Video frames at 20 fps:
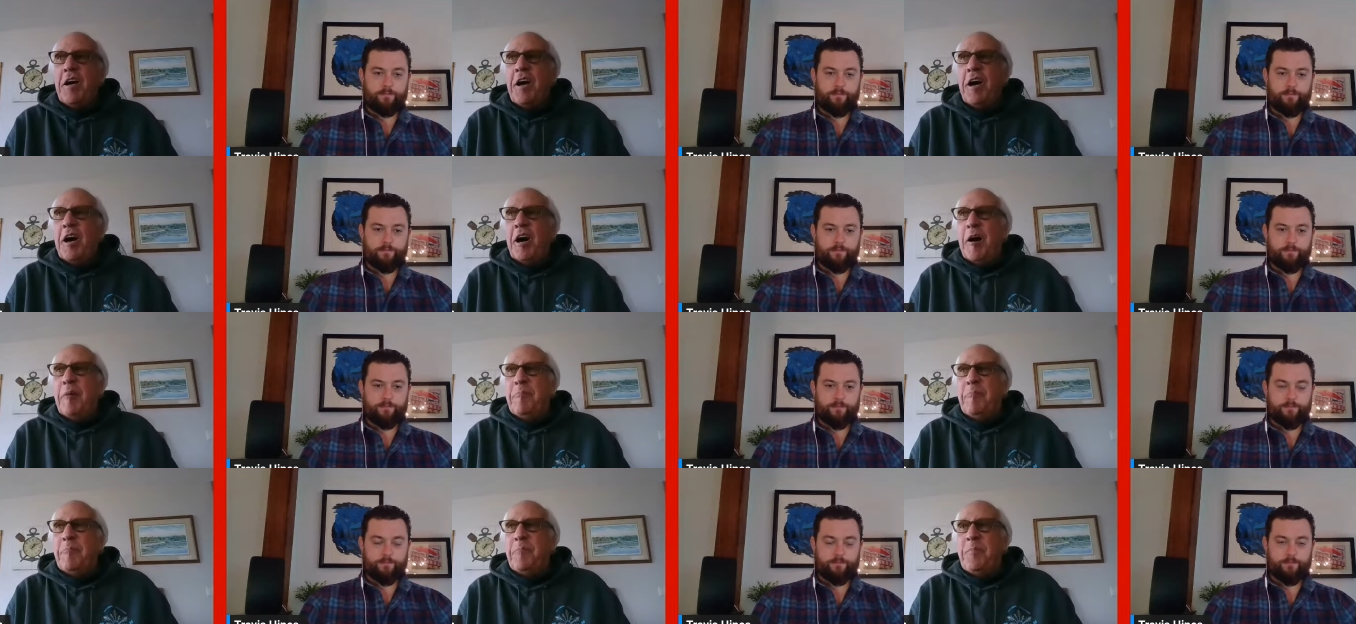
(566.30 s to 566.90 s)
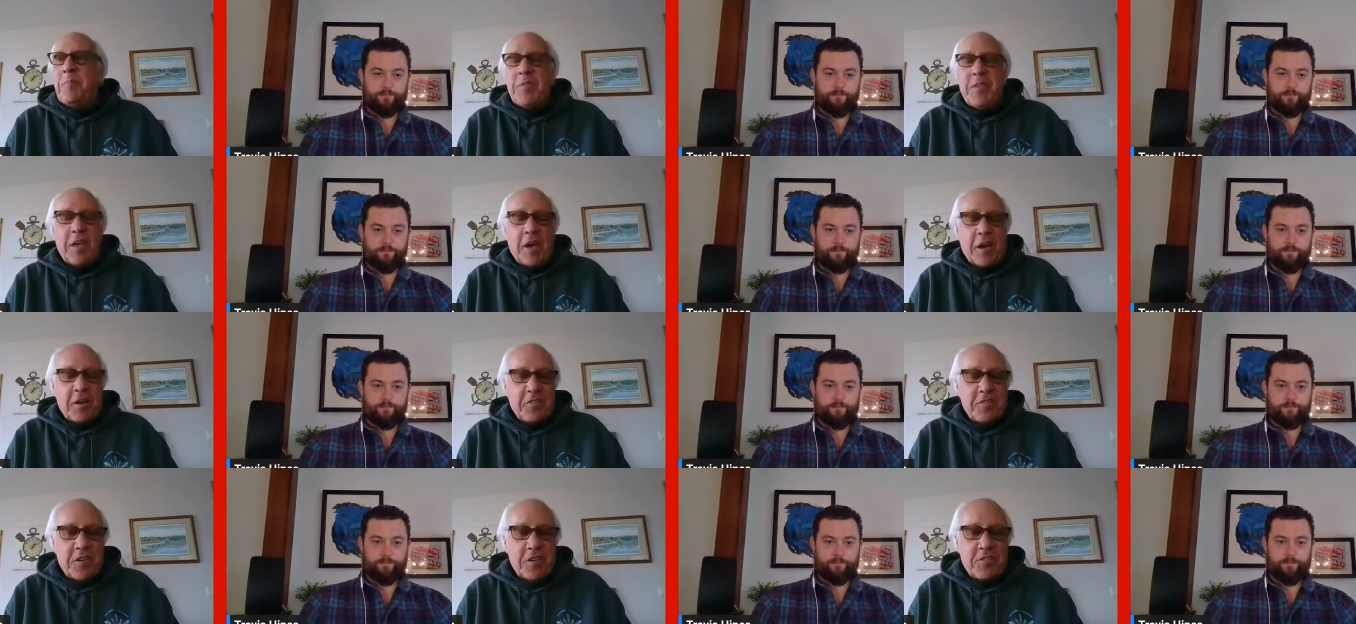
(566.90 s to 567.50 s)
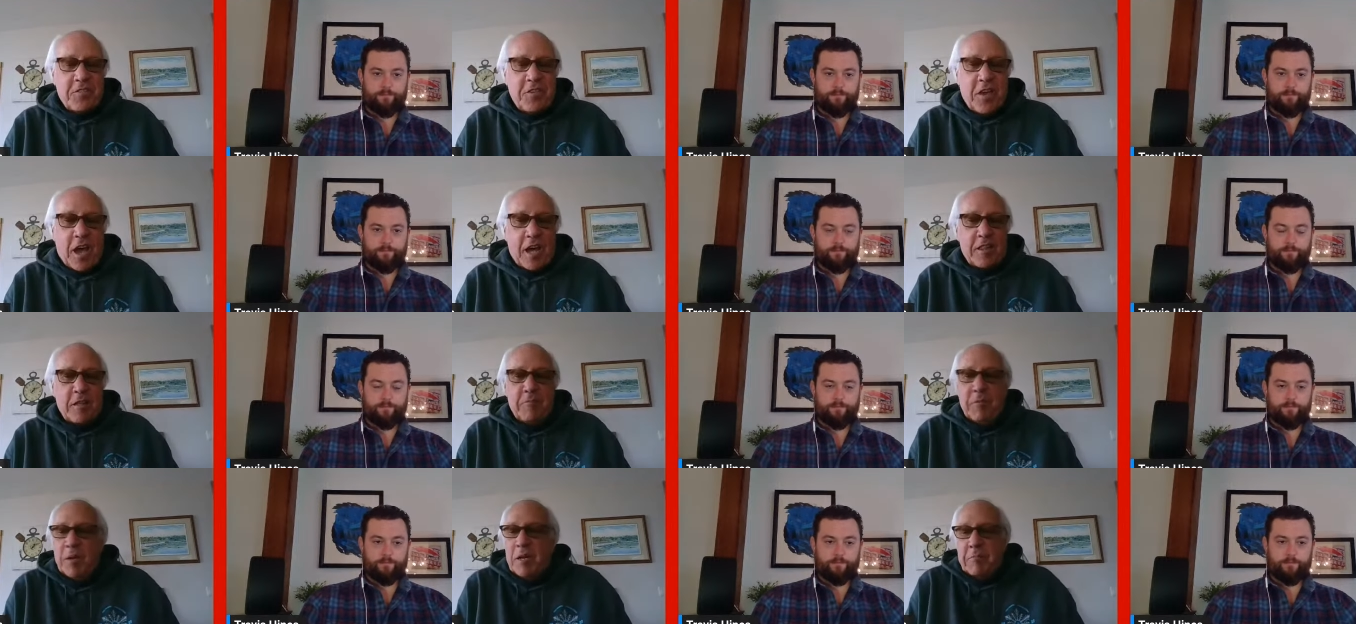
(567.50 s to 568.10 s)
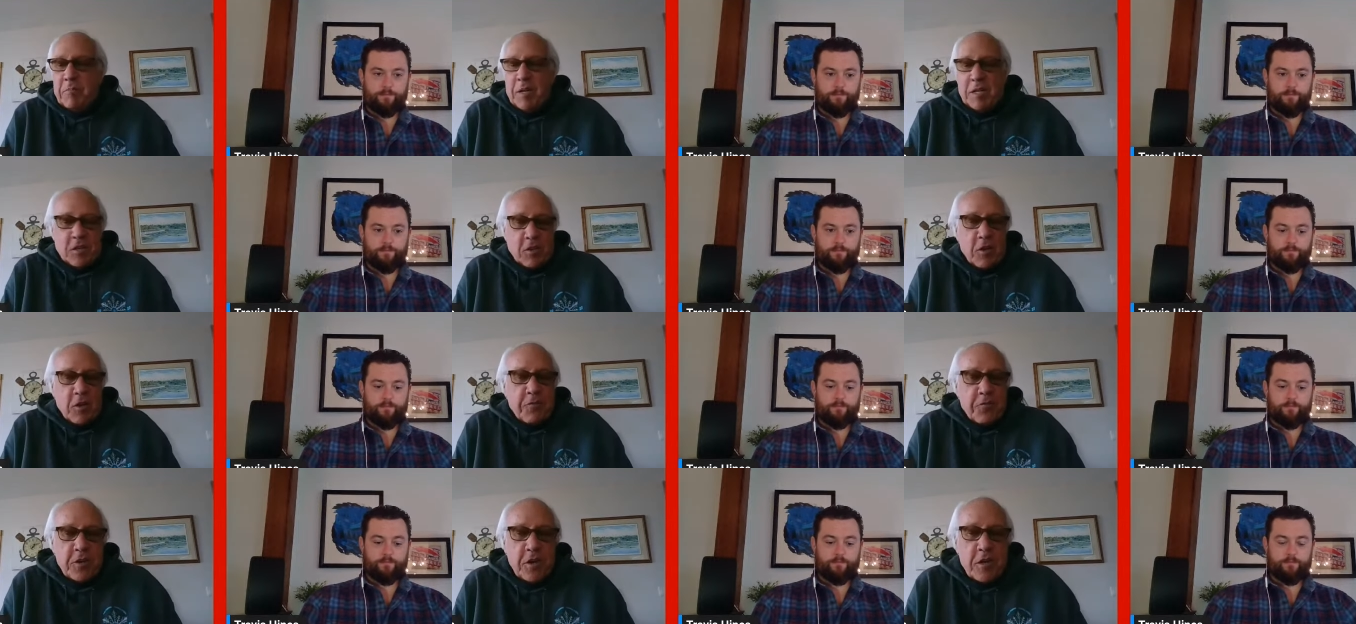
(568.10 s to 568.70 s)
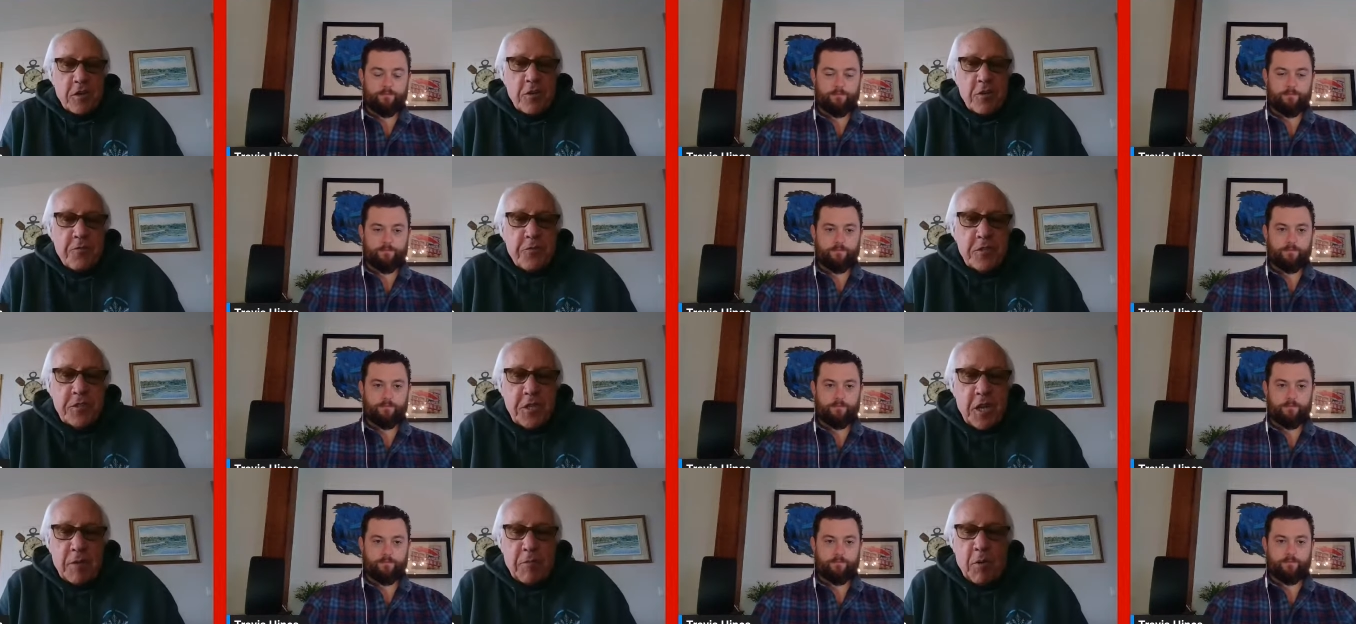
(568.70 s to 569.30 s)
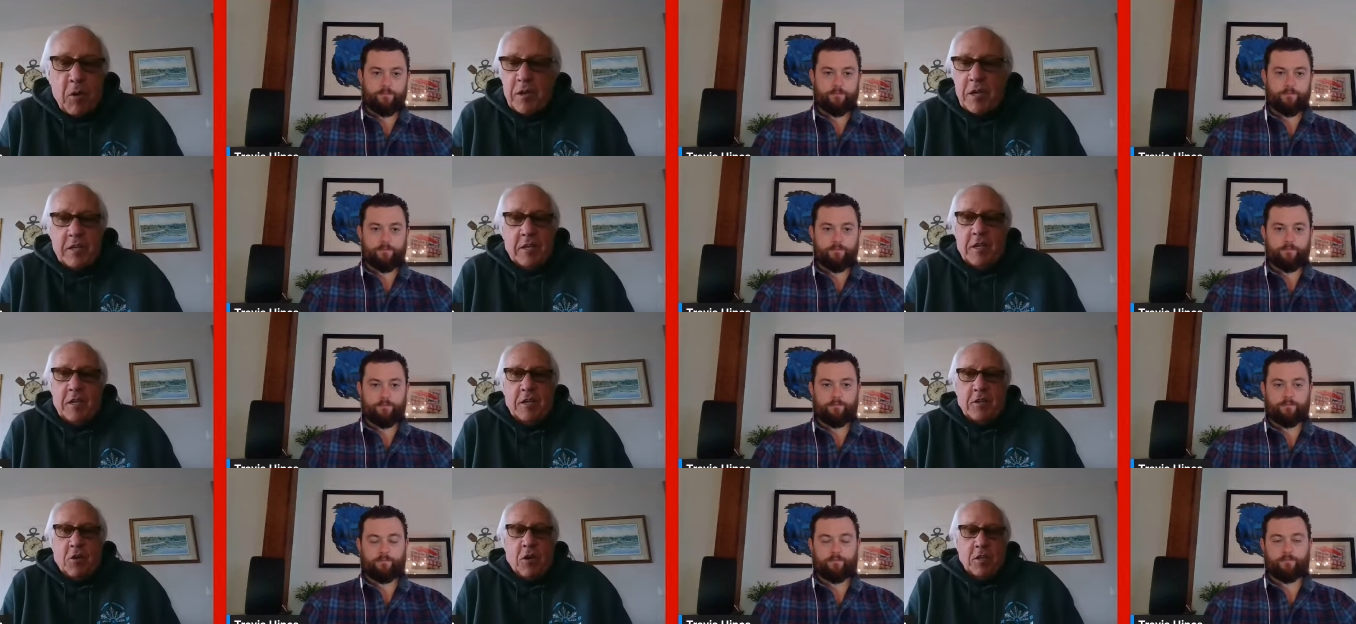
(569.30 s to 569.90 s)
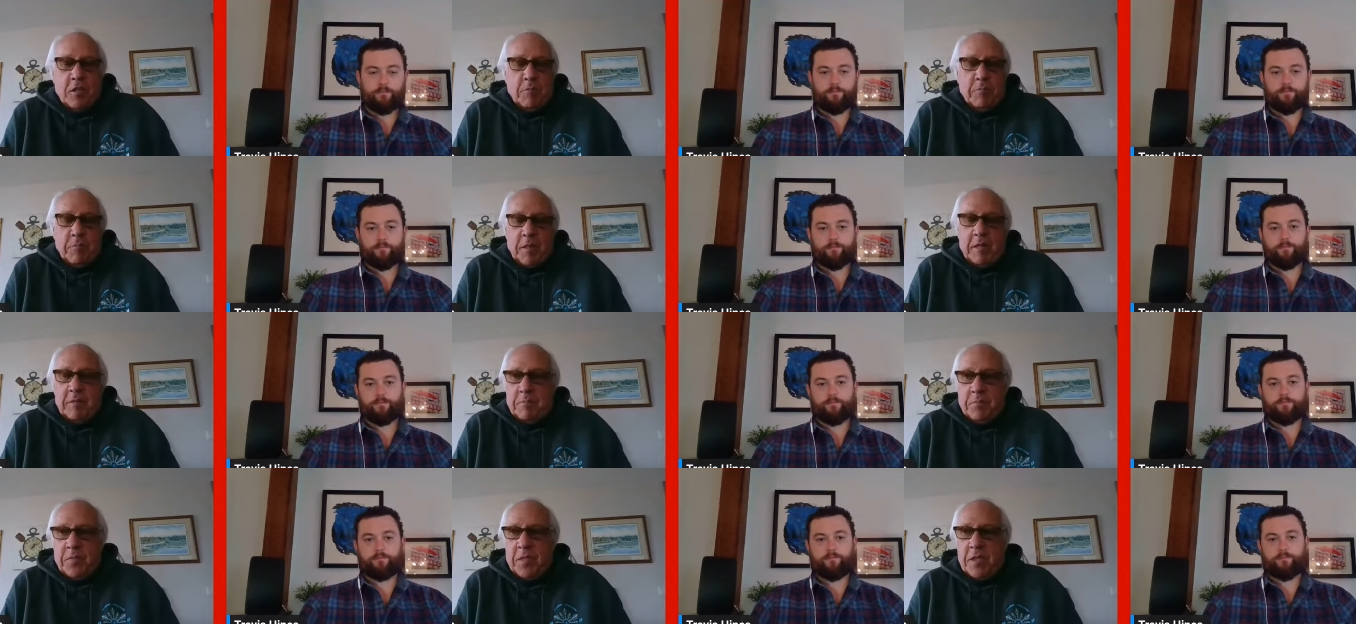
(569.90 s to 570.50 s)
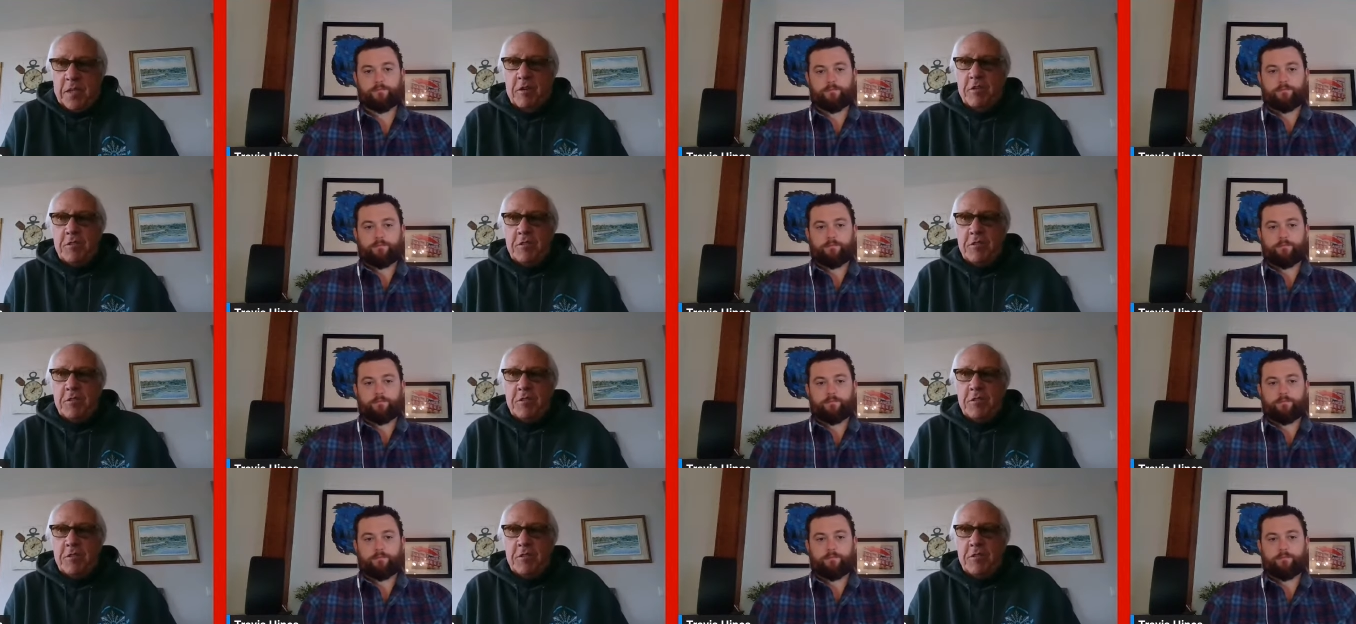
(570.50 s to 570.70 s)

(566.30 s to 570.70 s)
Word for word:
Speaker 1: Um, yes, exactly. But but good for good for Jamo. He he caught the he, he